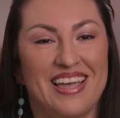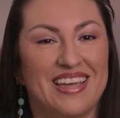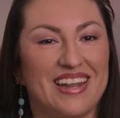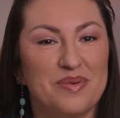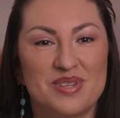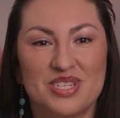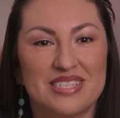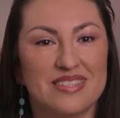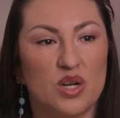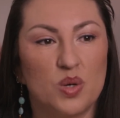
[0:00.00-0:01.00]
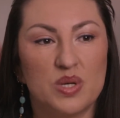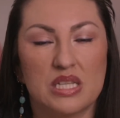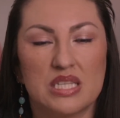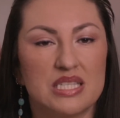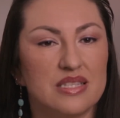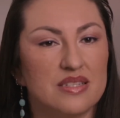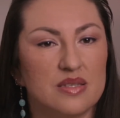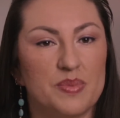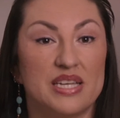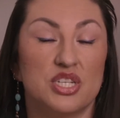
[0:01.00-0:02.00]
and I would just go and listen to
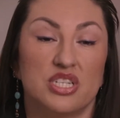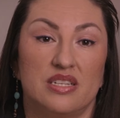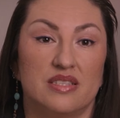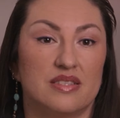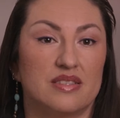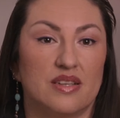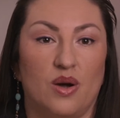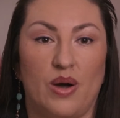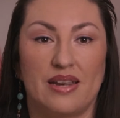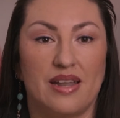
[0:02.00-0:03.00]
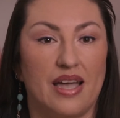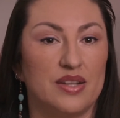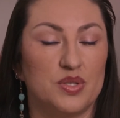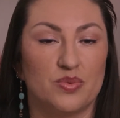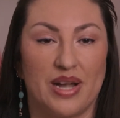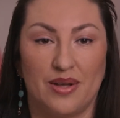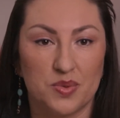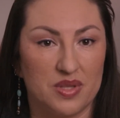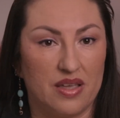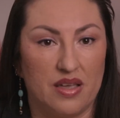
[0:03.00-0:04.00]
the patients, go at night, do
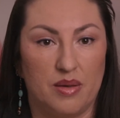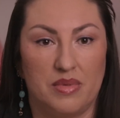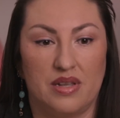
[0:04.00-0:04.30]
rounds with him,